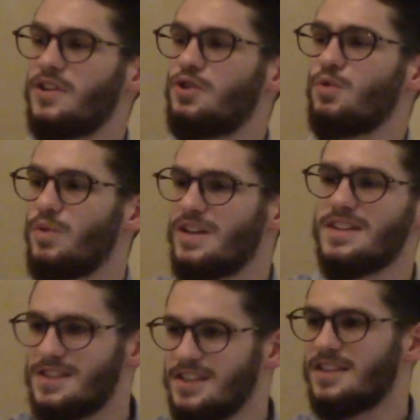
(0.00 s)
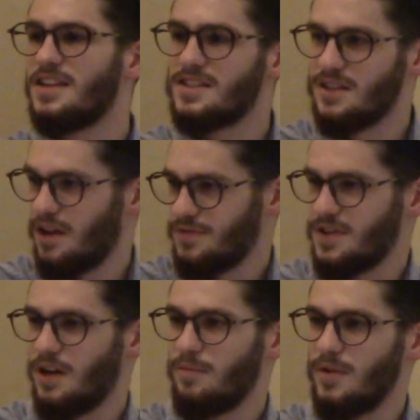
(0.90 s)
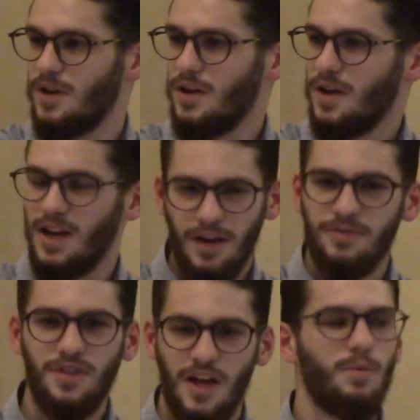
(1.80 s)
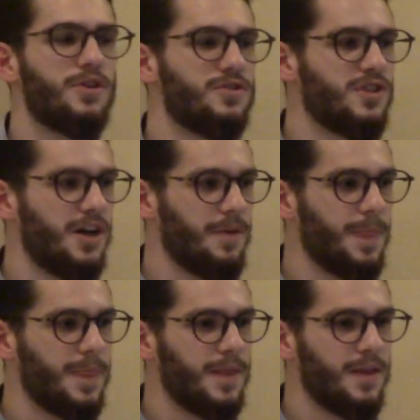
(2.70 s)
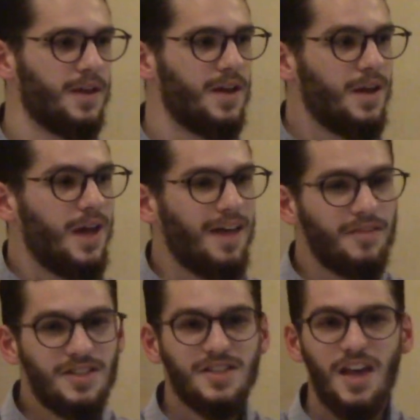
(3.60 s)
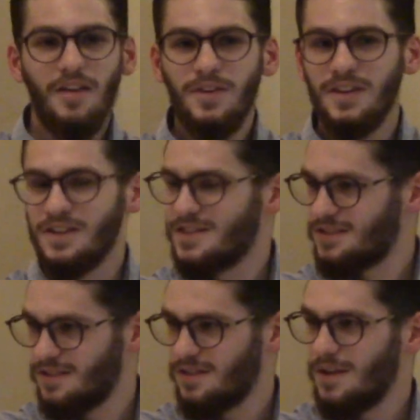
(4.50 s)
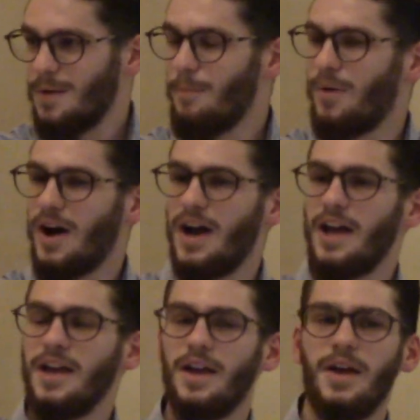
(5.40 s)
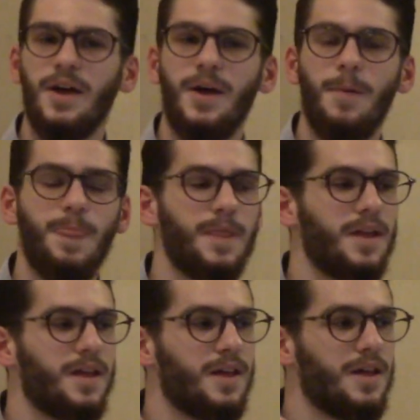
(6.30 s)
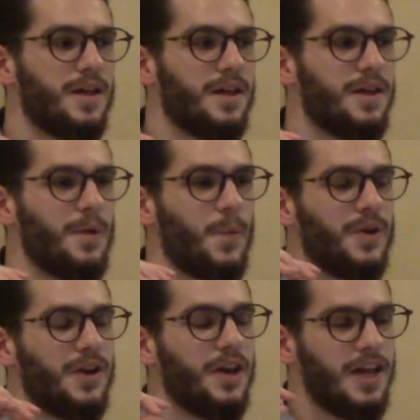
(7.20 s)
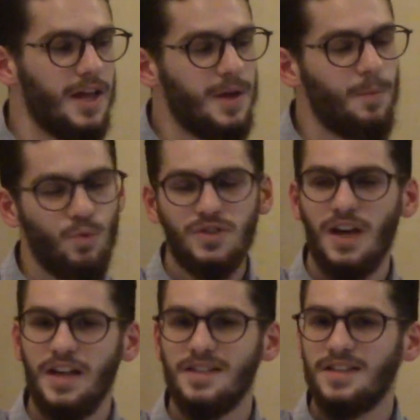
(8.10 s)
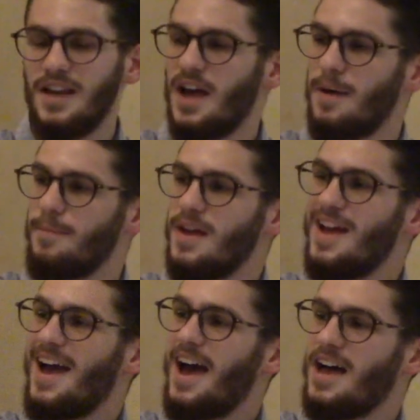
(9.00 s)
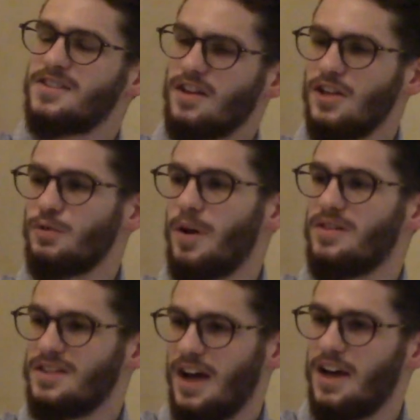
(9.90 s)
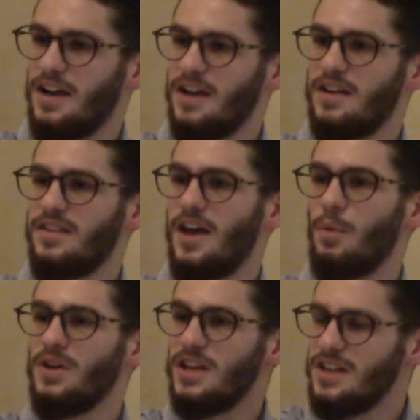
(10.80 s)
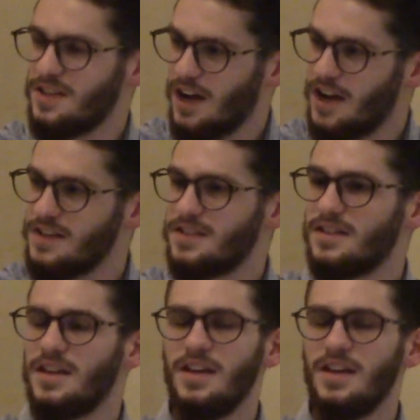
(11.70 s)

to witness this in his lifetime. And after that, he wanted to die. And this is evidenced by when Musa alayhi salam, asked Allah subhanahu wa ta'ala that when he dies,